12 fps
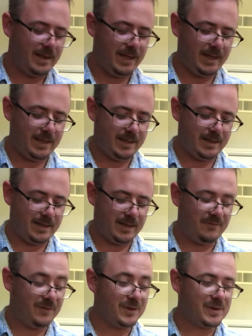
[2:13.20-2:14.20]

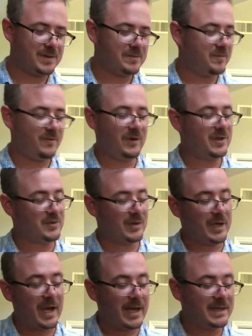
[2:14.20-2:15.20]
it feels
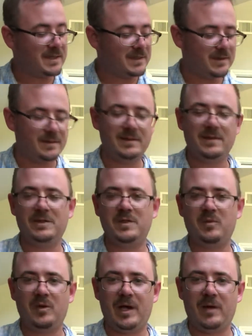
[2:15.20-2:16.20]
really nice to
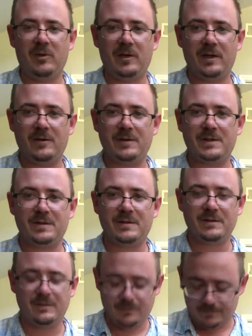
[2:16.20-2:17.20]
just play. But here's
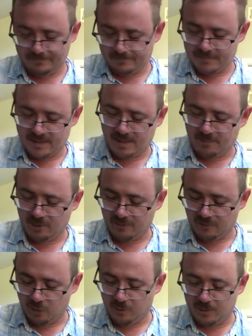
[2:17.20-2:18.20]
a little sample
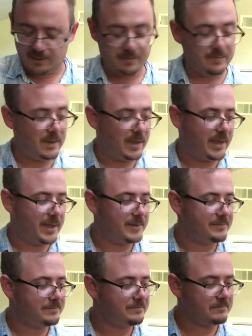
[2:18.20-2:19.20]
of open.
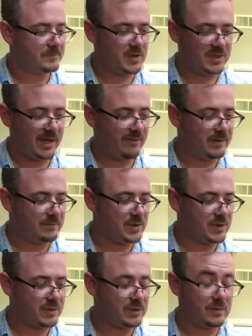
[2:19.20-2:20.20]
Just have
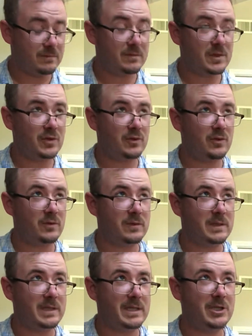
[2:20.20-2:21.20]
it
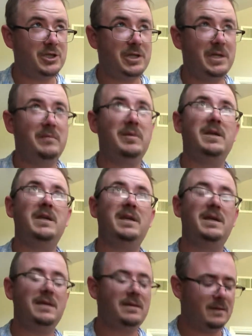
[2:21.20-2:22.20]
tuned D, G, B,
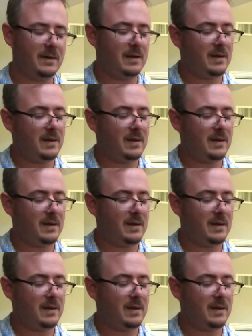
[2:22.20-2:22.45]
E.